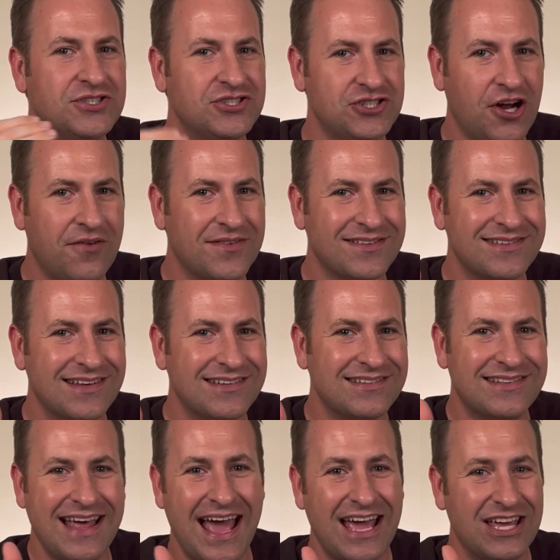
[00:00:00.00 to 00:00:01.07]
services
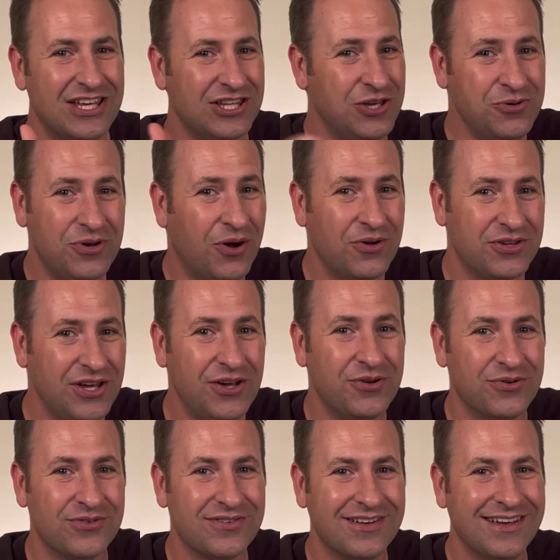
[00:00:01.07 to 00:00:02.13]
that you don't
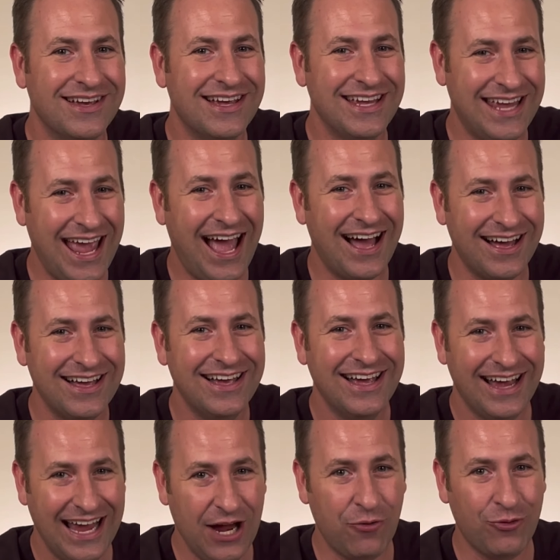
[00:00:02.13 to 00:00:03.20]
use. Yeah,
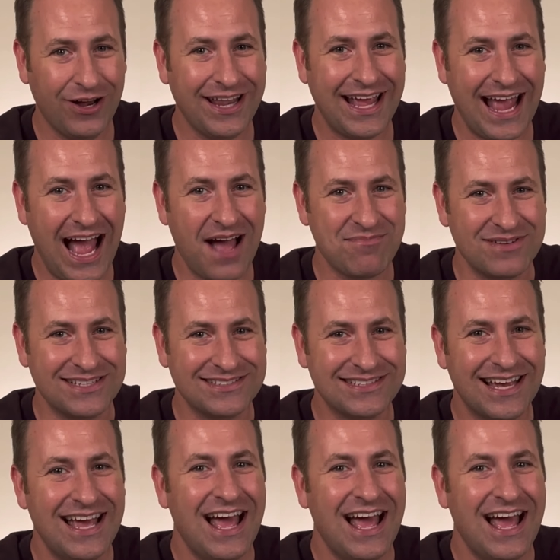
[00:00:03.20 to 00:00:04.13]
it really happens.